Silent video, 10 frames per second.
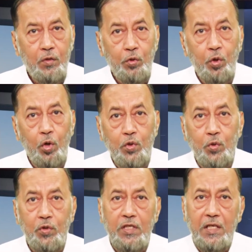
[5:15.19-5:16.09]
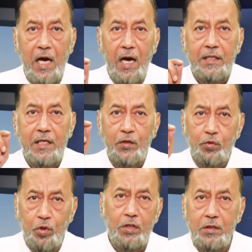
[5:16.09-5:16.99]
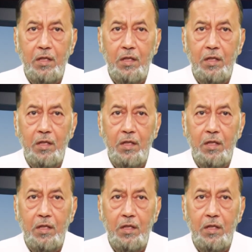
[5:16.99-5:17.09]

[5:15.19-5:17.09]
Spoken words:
Those who deny the truth